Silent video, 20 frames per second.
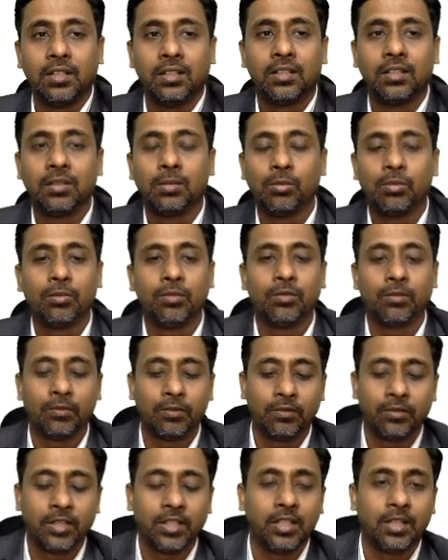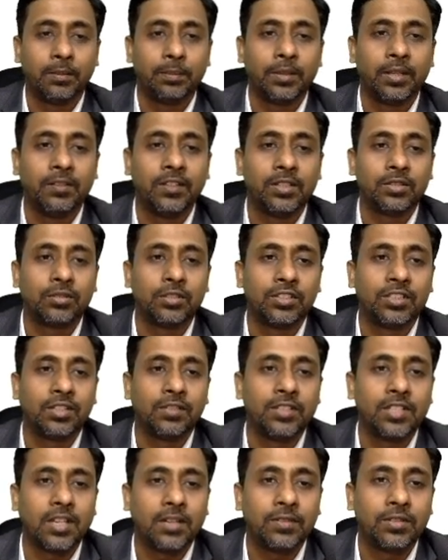in mm, the previous question
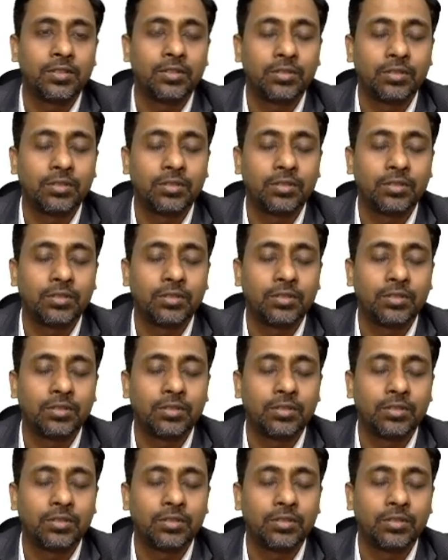which i've